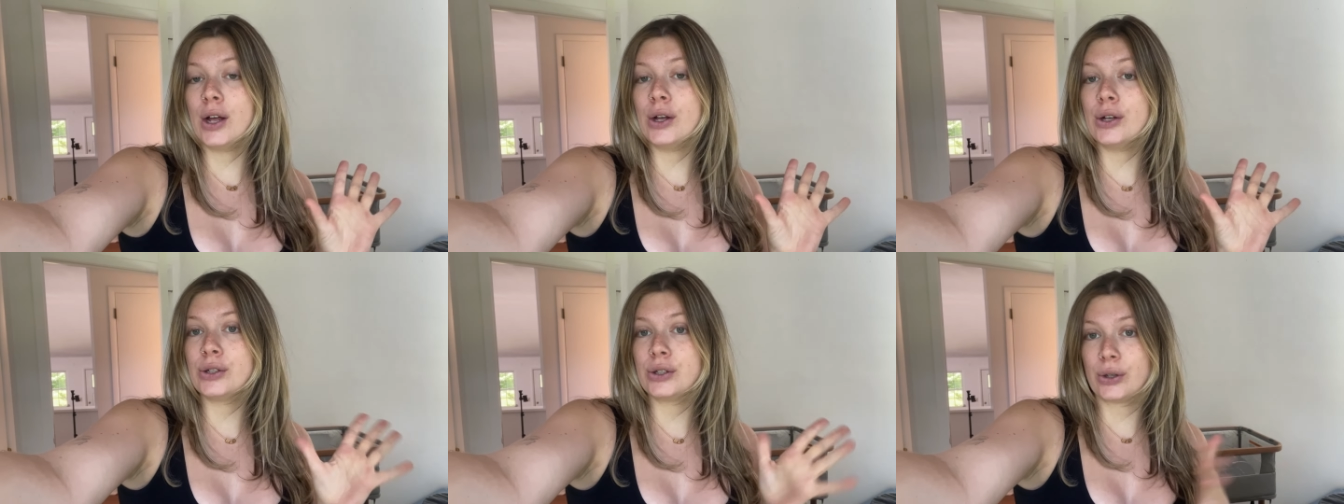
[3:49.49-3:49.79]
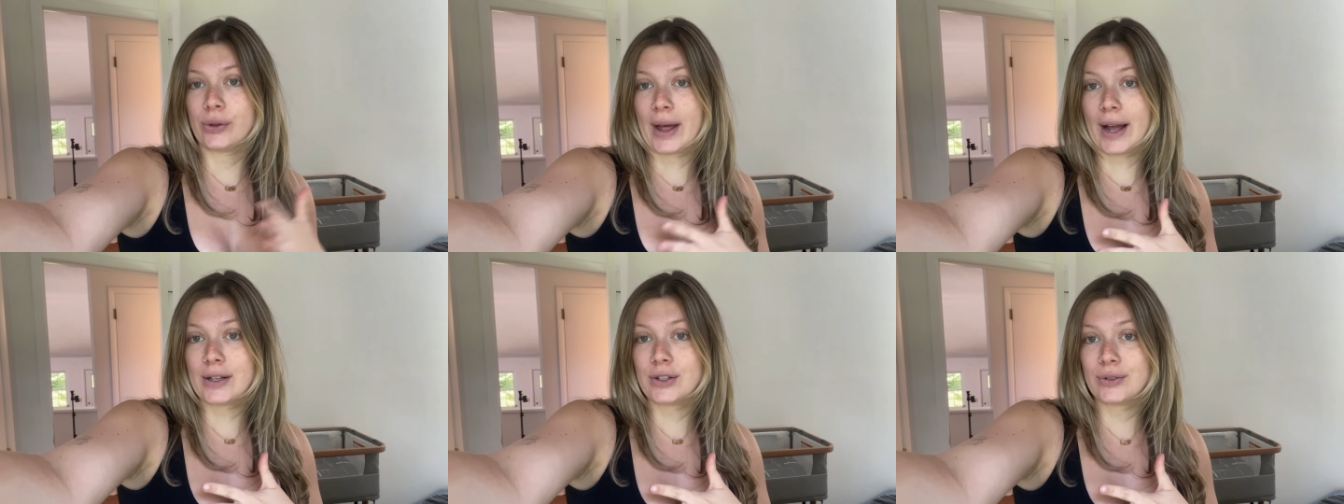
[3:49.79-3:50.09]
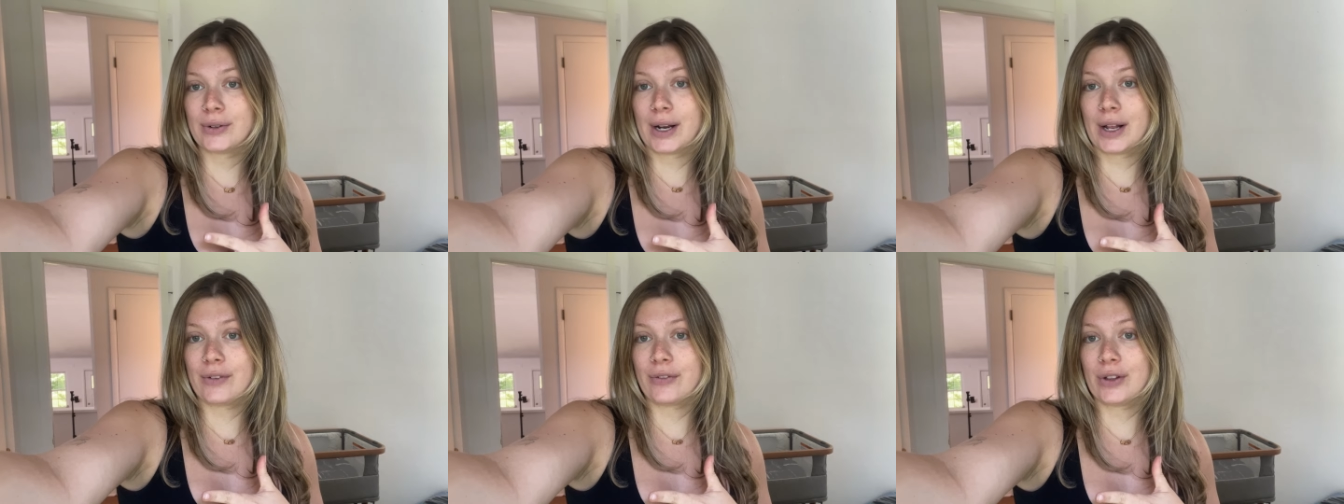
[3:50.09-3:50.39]
So
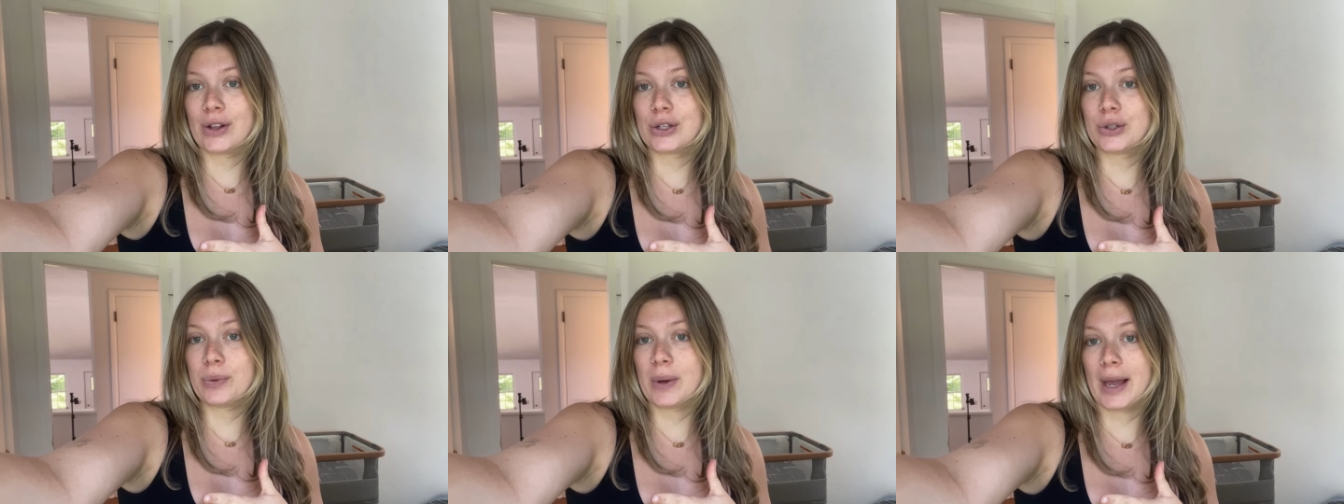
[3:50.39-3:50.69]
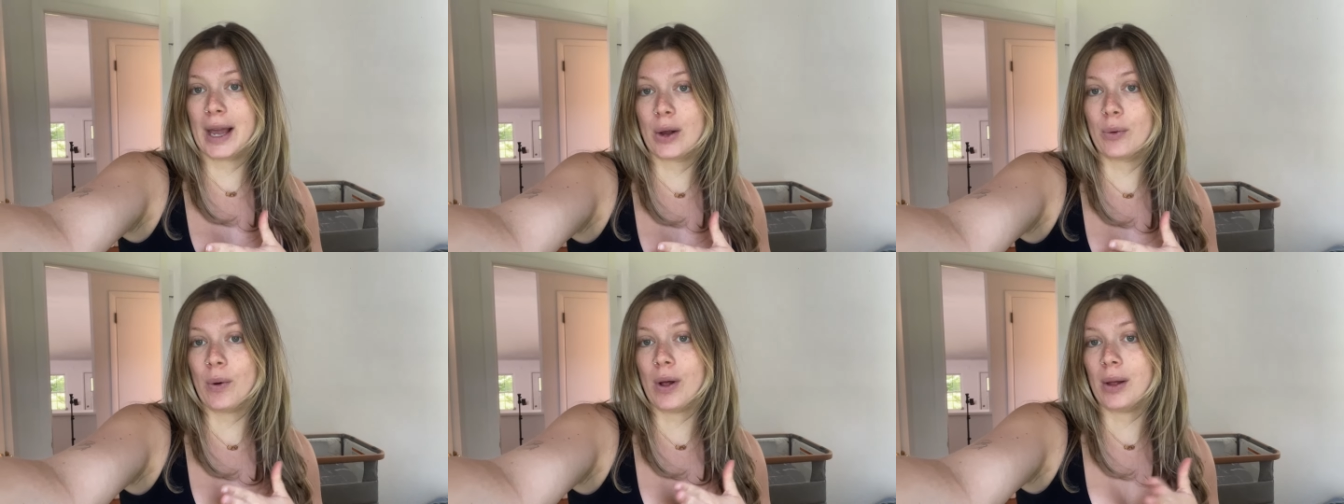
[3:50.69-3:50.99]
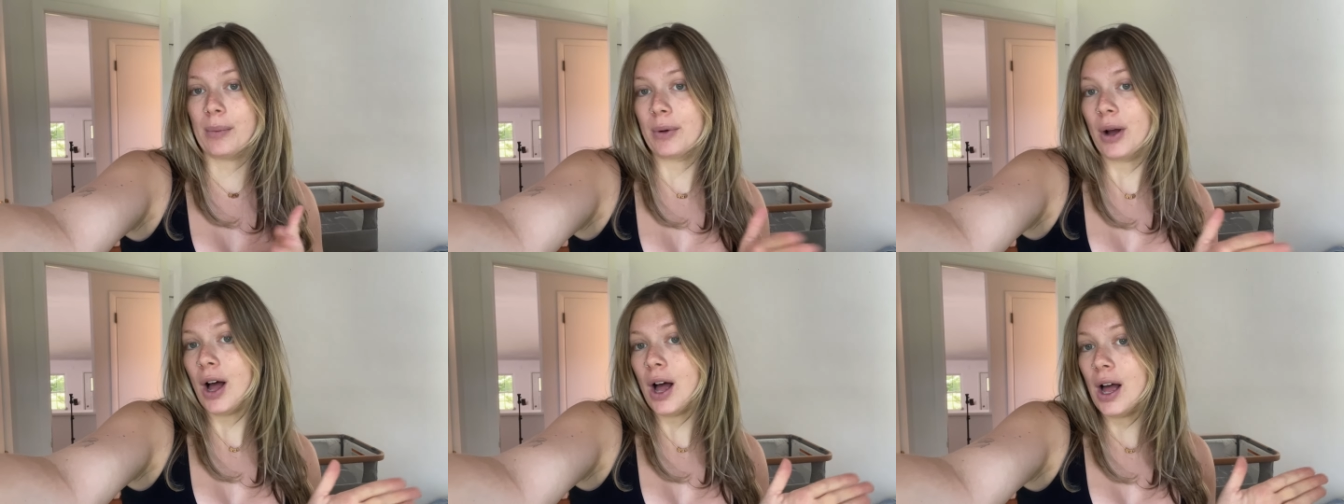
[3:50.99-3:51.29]
that's ready for this weekend while
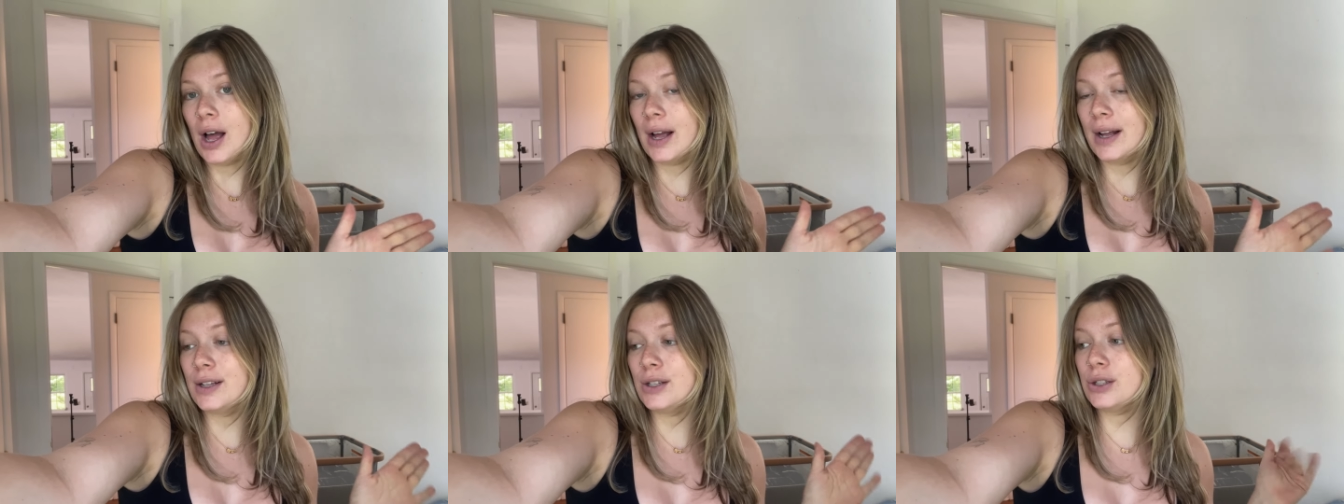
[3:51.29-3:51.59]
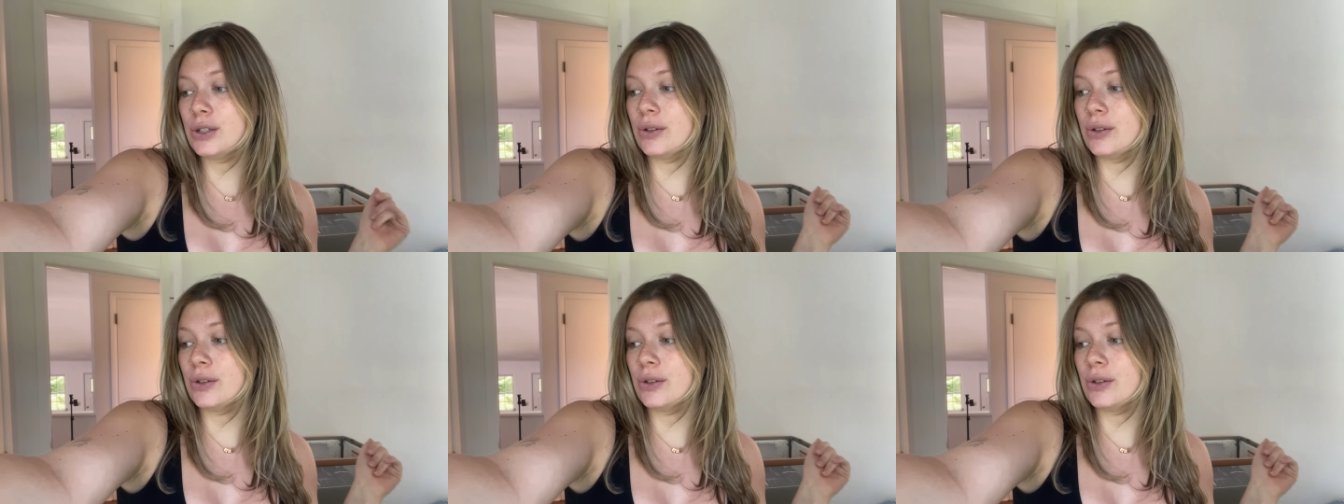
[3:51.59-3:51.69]
I'm gone.